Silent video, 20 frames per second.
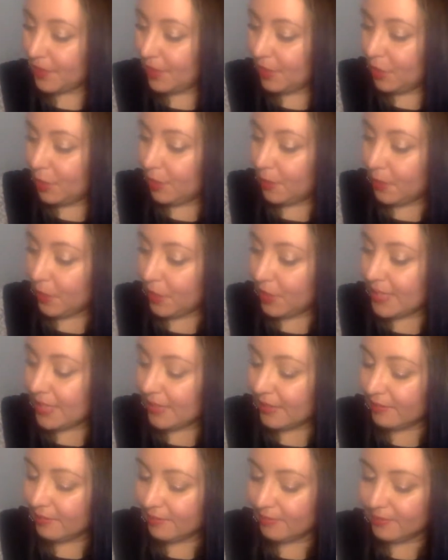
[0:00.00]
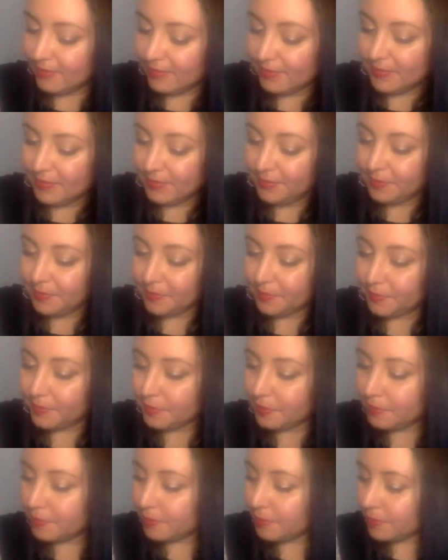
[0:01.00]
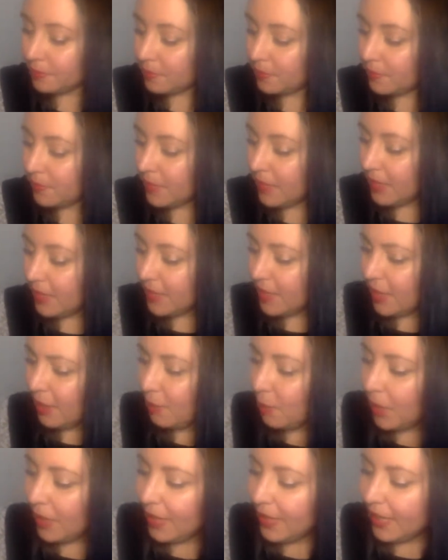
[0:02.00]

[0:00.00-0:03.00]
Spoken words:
your person. So I want to